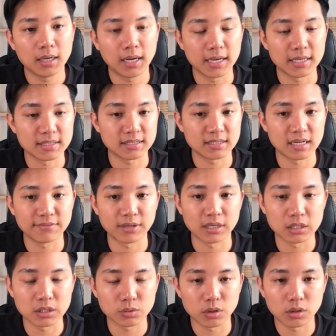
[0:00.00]
and save that
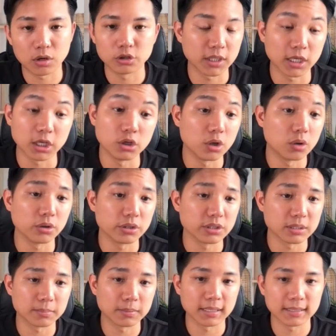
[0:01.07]
as well onto a note or
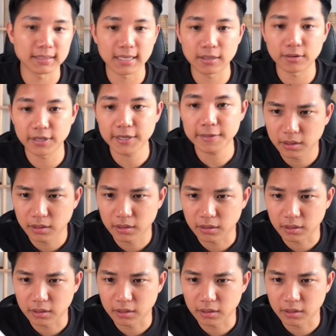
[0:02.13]
something like that, okay?